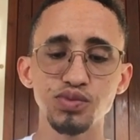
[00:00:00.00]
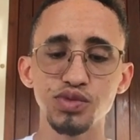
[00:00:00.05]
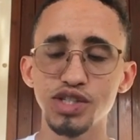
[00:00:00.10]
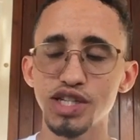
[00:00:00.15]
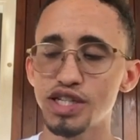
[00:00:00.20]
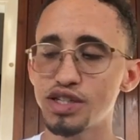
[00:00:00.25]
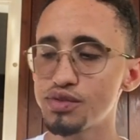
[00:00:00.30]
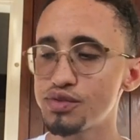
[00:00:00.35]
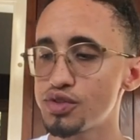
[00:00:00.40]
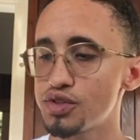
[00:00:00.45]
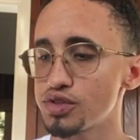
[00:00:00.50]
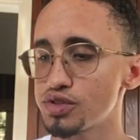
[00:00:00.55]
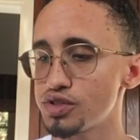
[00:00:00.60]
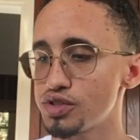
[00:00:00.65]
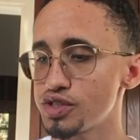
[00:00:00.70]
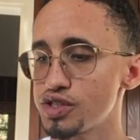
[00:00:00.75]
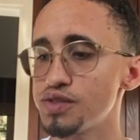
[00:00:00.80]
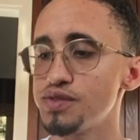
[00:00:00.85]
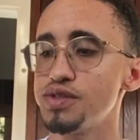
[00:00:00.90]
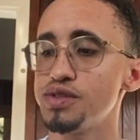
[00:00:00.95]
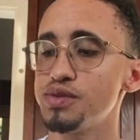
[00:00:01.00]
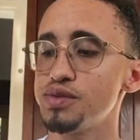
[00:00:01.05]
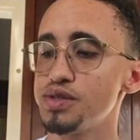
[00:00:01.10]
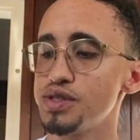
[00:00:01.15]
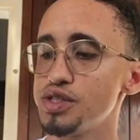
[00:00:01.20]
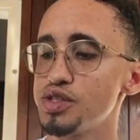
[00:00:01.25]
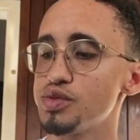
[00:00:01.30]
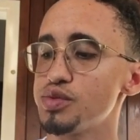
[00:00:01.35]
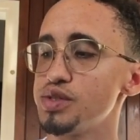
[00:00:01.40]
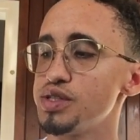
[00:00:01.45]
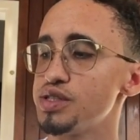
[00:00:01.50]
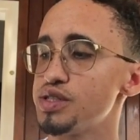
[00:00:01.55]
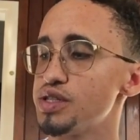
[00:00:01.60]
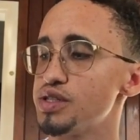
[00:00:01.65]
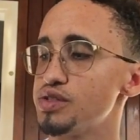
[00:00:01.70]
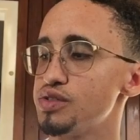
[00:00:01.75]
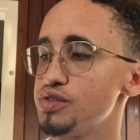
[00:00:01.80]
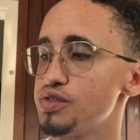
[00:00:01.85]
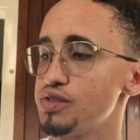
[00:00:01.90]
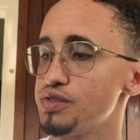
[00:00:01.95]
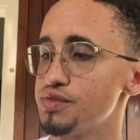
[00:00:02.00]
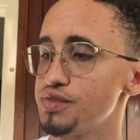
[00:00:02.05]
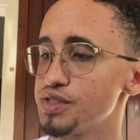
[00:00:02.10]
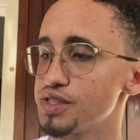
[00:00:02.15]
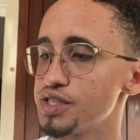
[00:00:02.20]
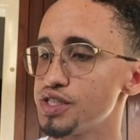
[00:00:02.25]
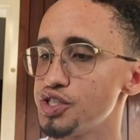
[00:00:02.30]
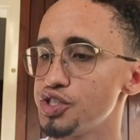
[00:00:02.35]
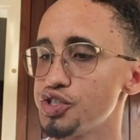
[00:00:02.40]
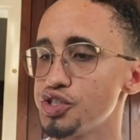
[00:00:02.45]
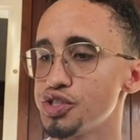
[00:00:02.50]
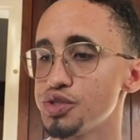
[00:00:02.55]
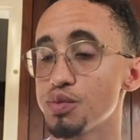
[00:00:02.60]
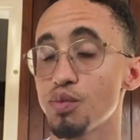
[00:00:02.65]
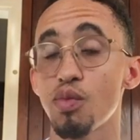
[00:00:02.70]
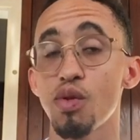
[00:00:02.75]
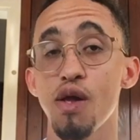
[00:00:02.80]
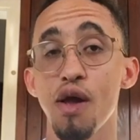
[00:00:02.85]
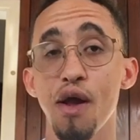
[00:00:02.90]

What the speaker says: Tanner Fox is giving away a $20,000 vacation.